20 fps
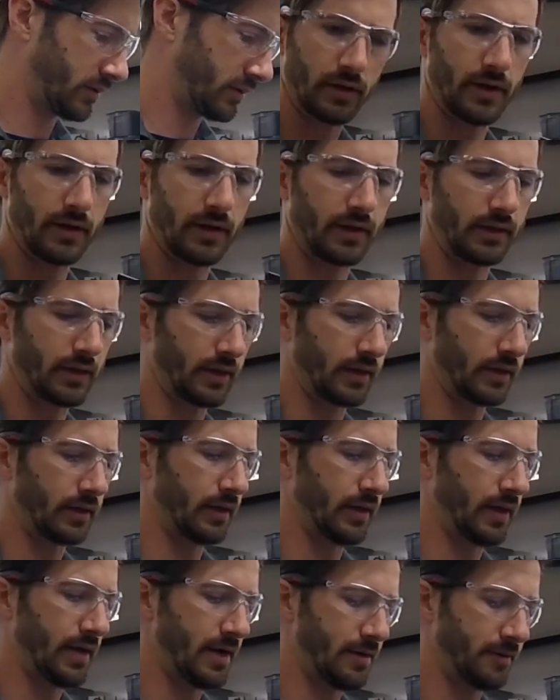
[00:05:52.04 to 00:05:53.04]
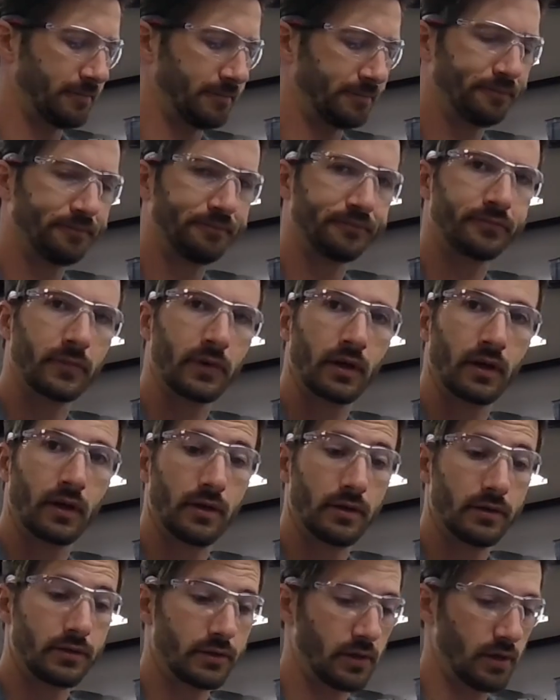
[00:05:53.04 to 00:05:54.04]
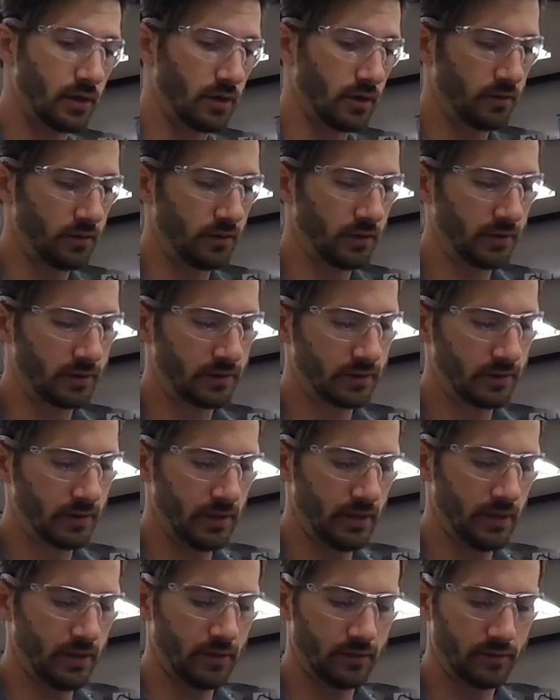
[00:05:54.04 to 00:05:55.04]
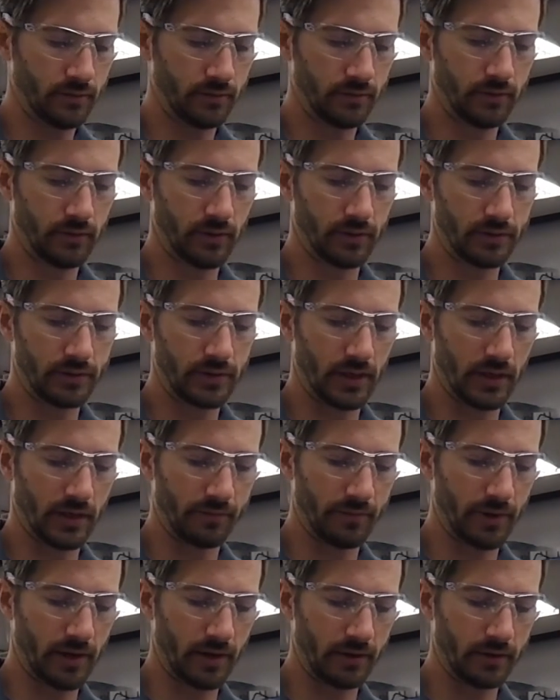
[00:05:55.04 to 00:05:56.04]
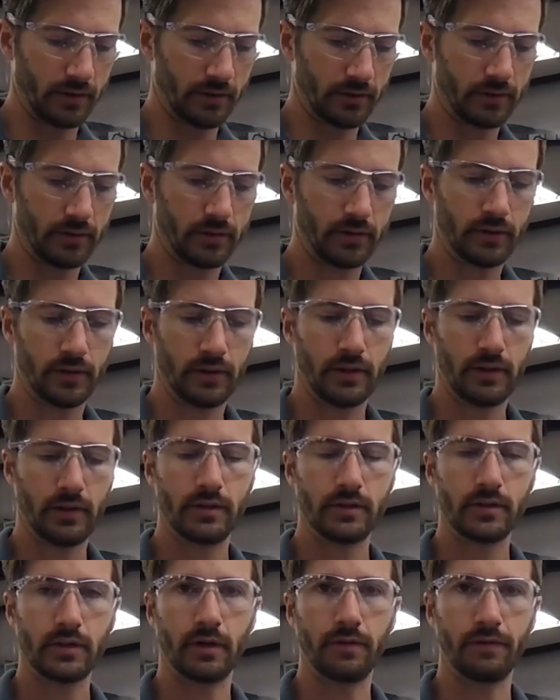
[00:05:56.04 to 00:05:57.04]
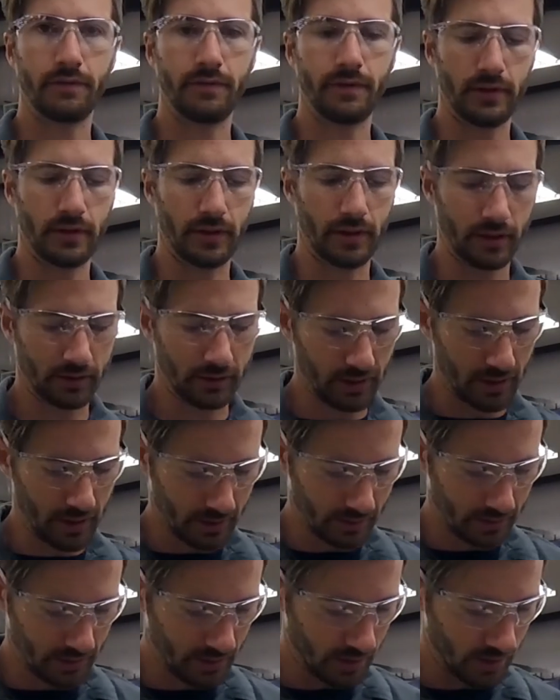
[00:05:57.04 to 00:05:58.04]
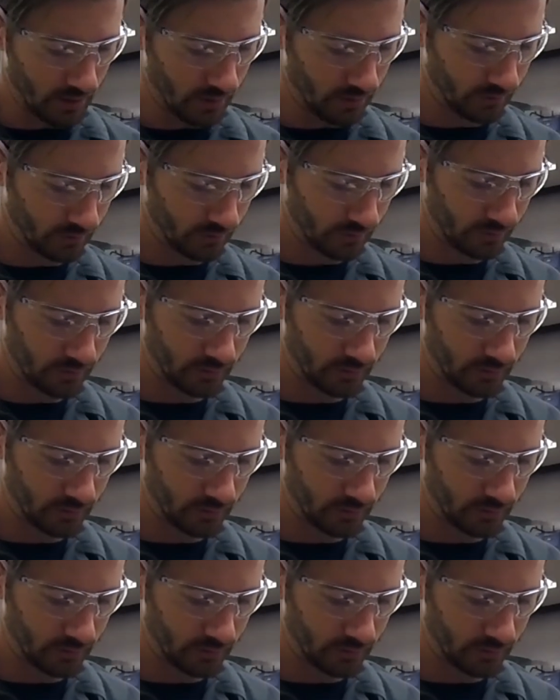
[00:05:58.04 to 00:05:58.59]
Okay, got that cut out. So you can see what I was talking about. It's going to fit like that now.